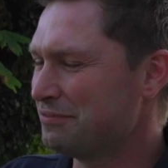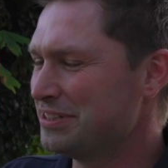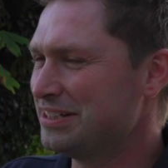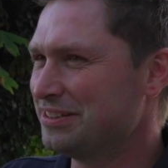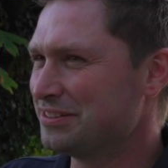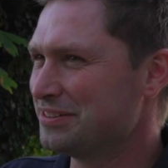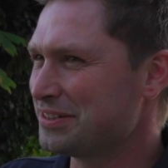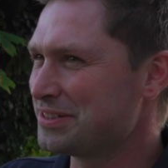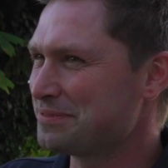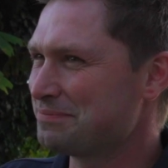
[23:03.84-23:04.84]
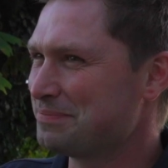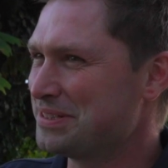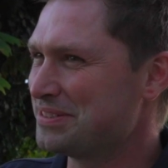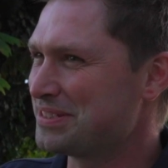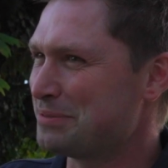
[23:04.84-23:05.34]
a really good, nice
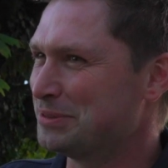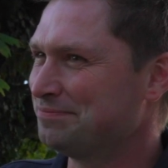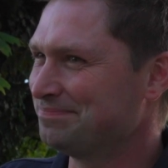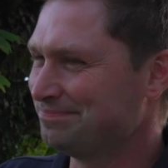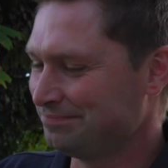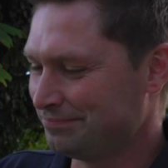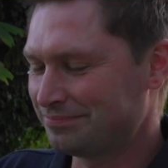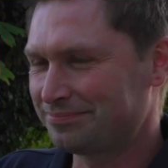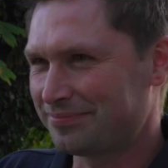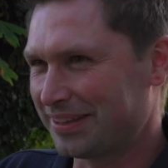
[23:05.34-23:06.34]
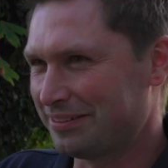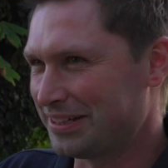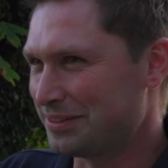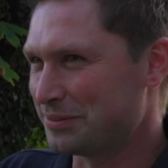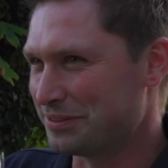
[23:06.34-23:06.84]
piece of salmon, I think
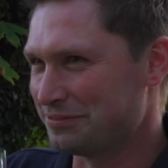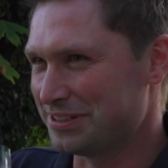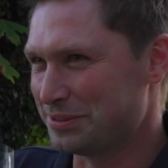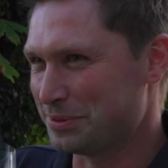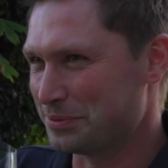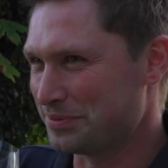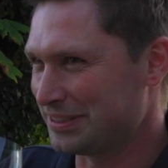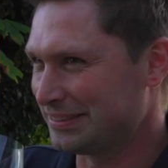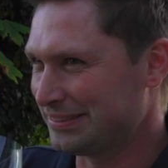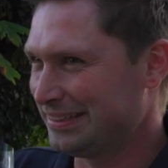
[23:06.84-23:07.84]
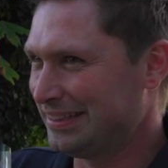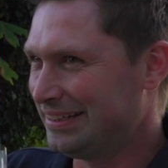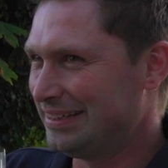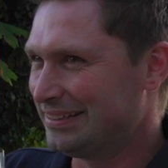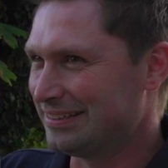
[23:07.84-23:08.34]
that would go really well with that.
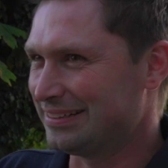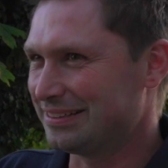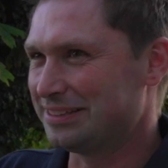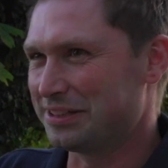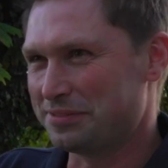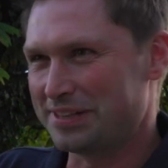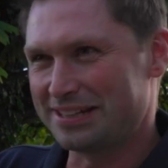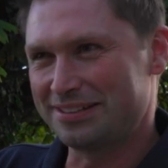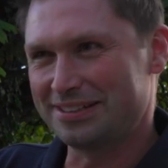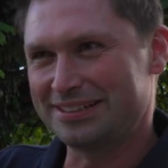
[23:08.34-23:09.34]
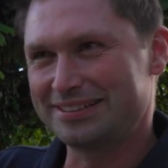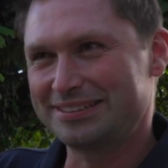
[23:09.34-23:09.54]
Like, if you get like...